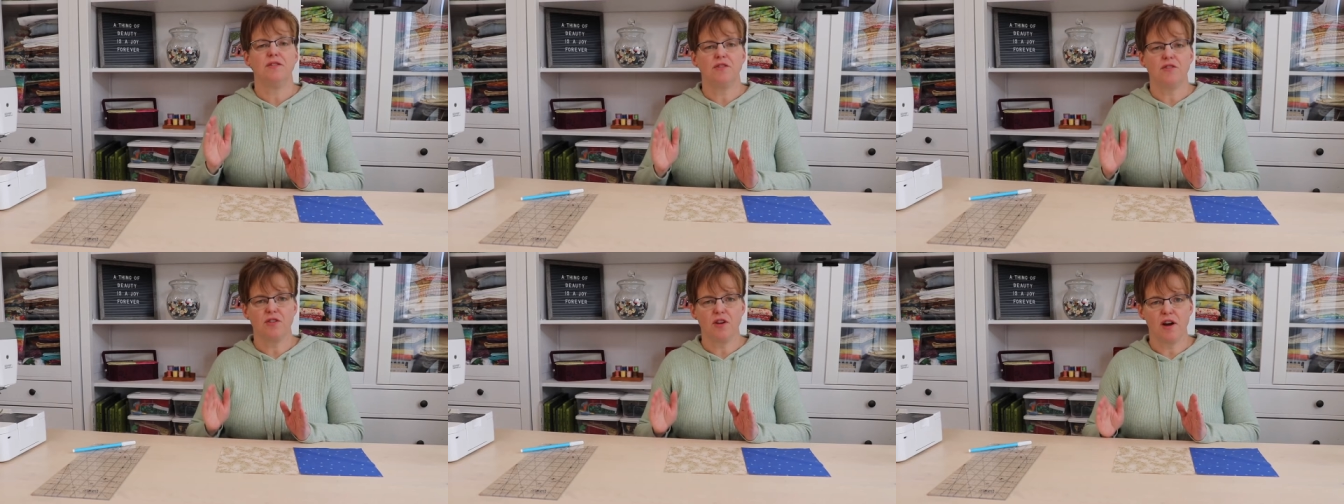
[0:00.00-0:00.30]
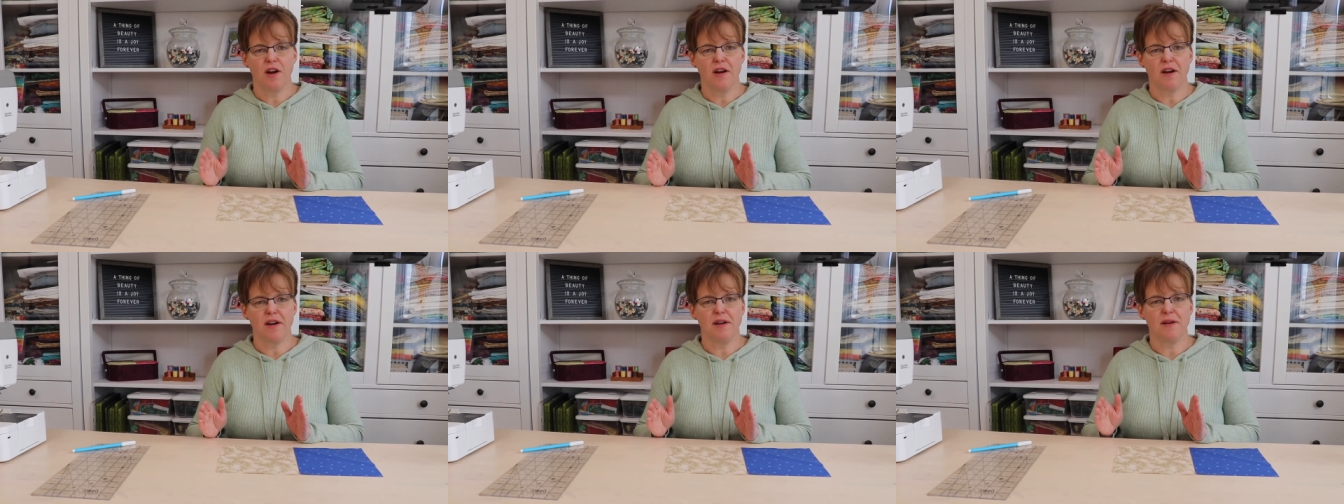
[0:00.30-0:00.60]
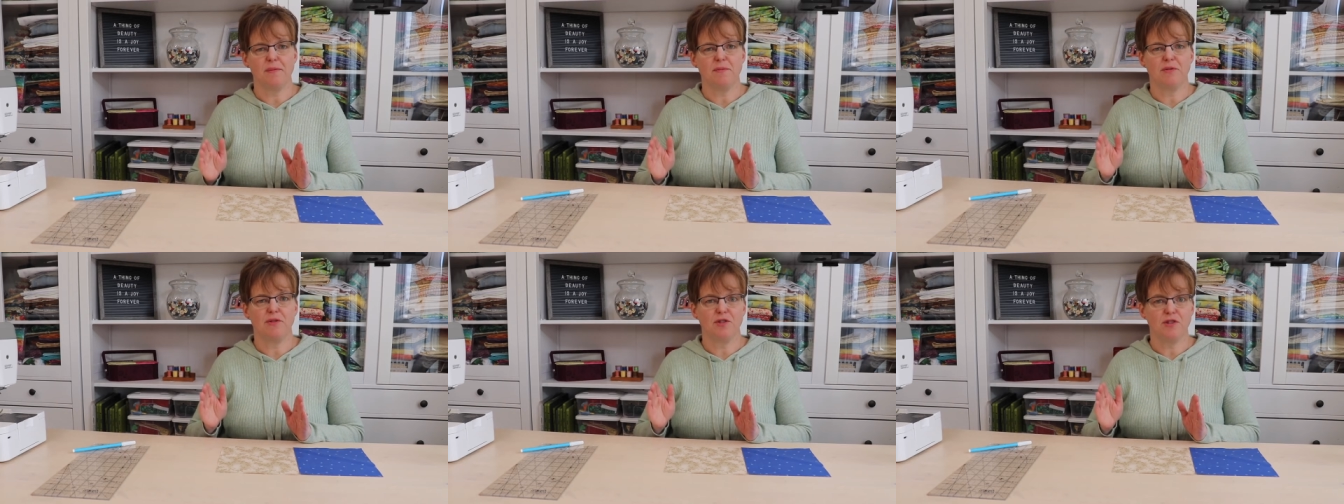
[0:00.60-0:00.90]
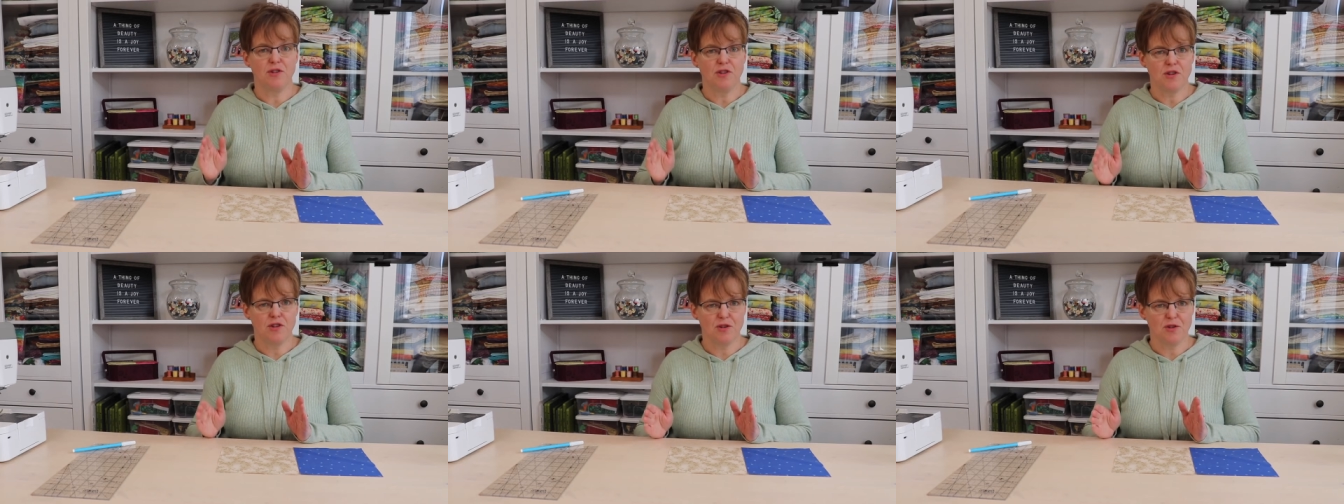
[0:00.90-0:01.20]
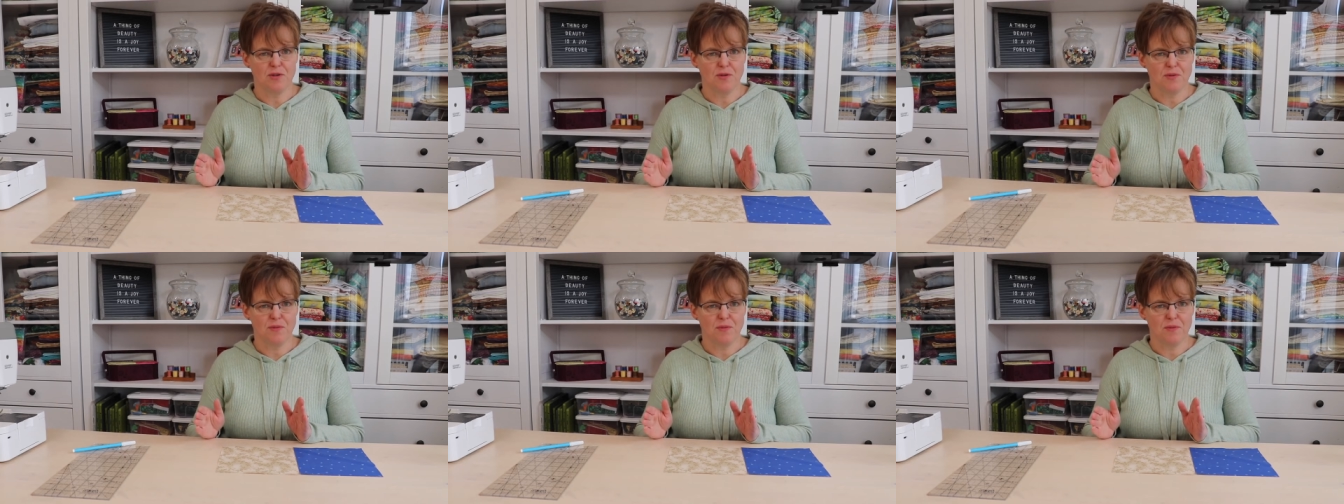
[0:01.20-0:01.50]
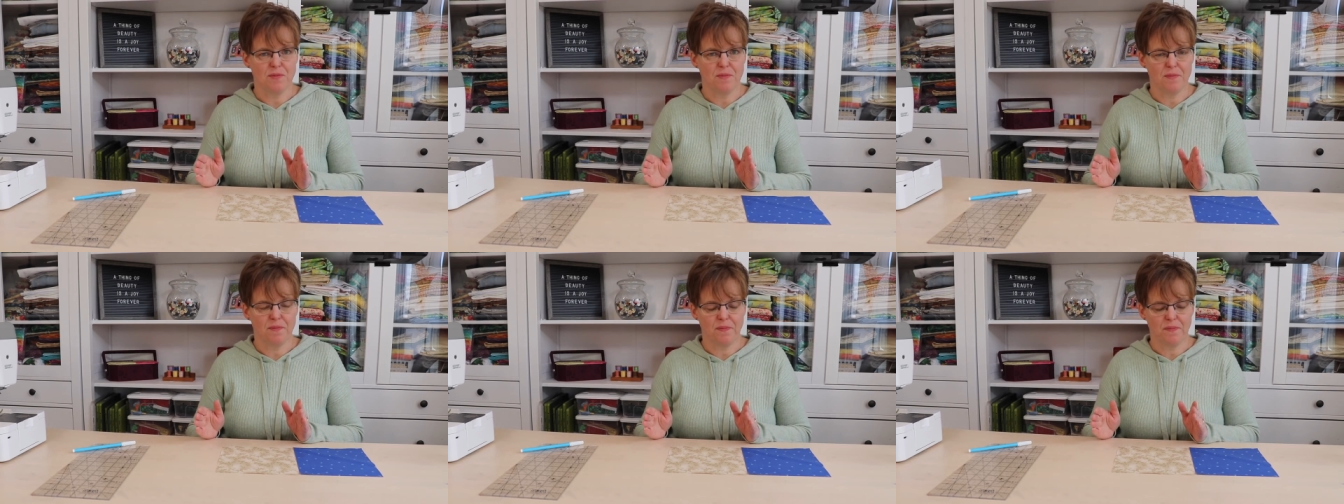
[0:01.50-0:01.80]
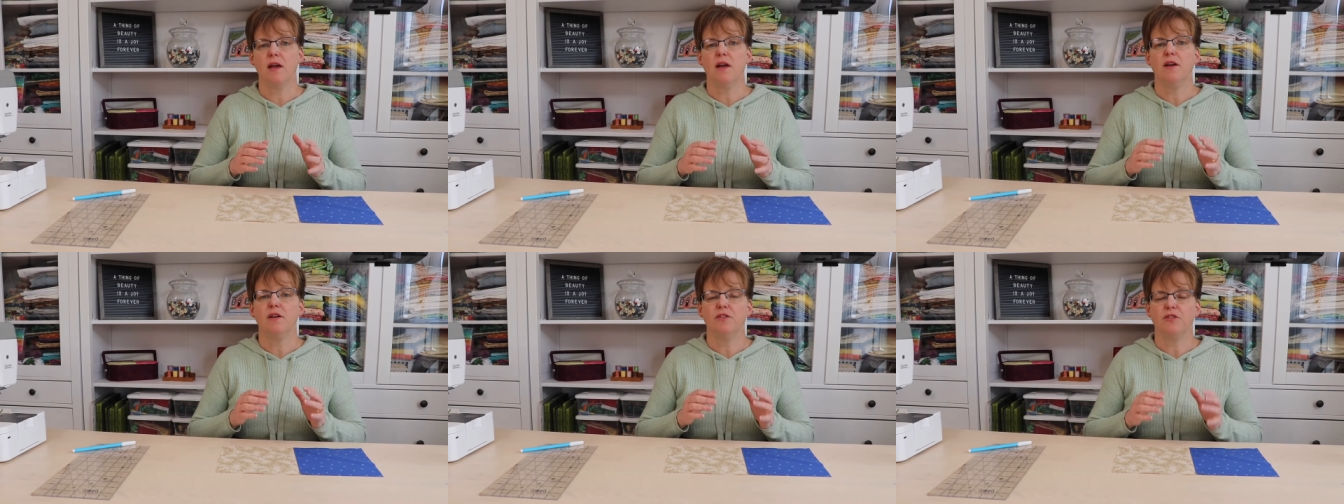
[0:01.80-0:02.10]
times two.
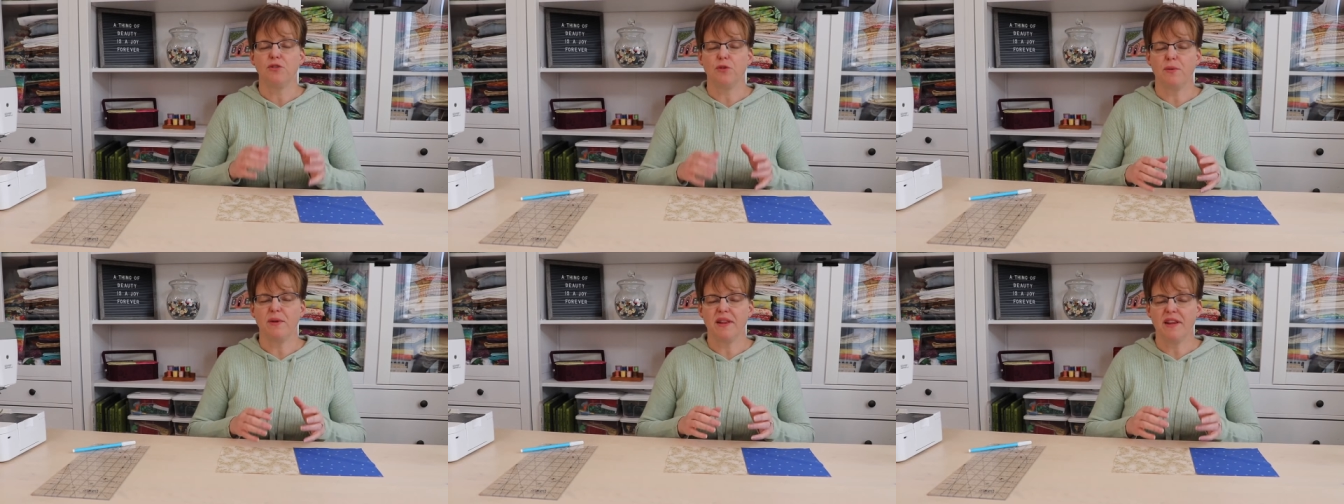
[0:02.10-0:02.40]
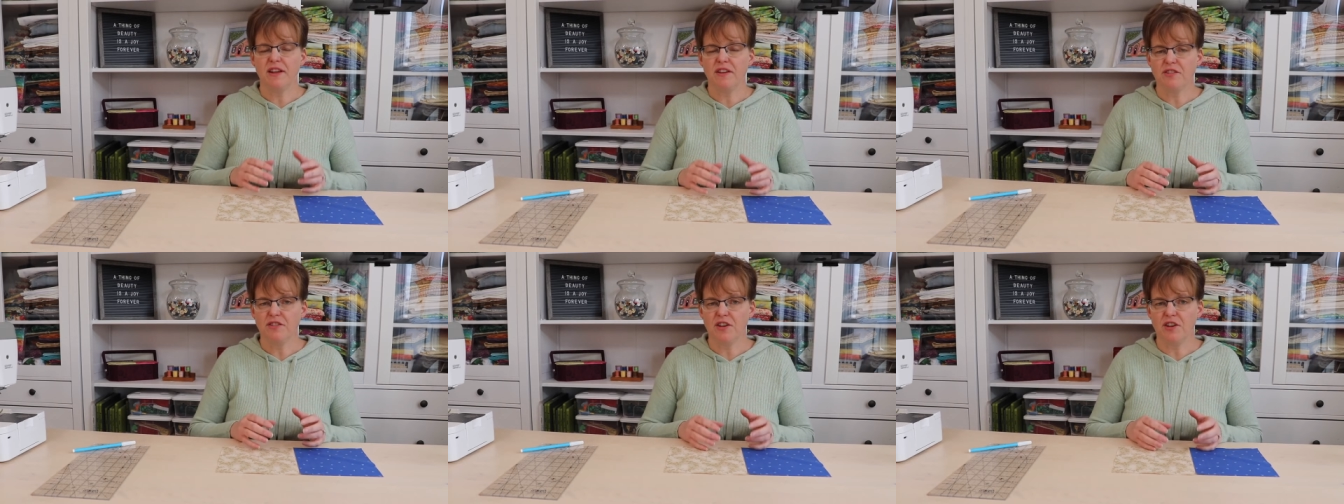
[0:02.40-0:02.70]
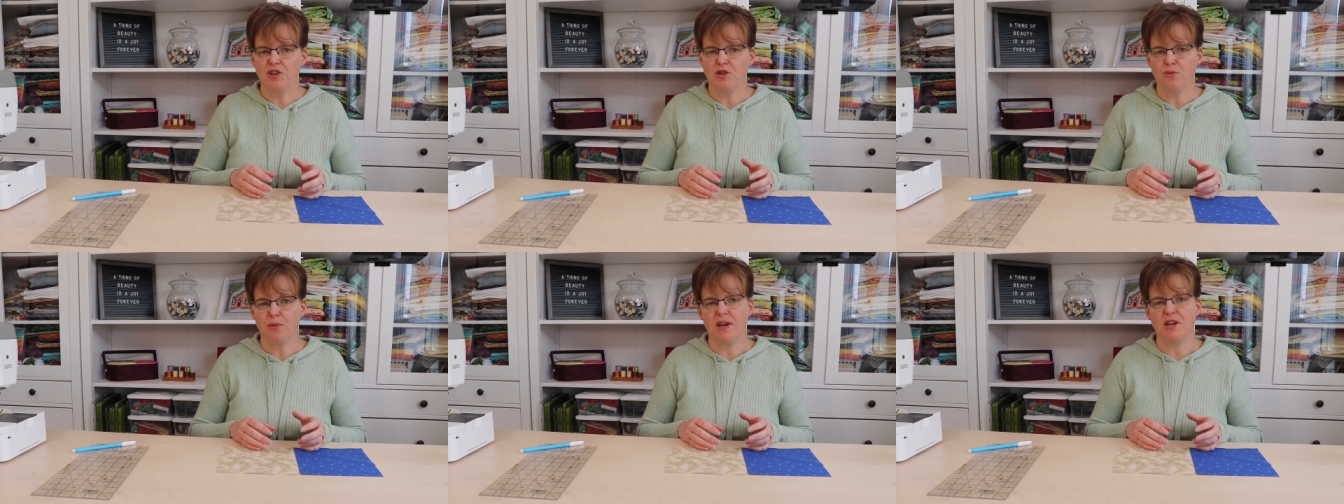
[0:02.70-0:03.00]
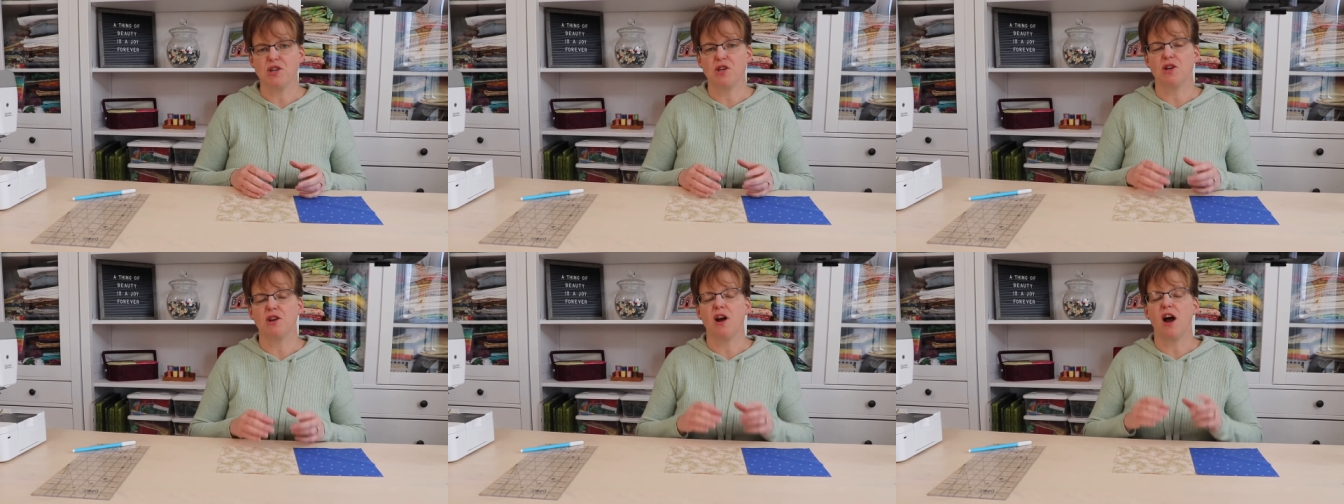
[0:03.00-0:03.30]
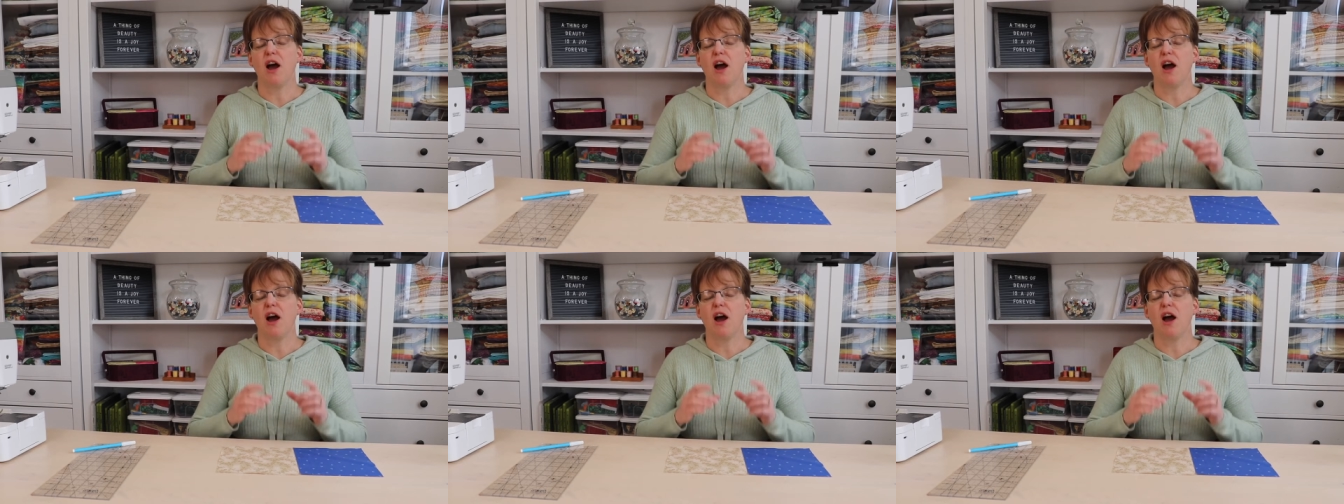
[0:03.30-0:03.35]
So in this situation,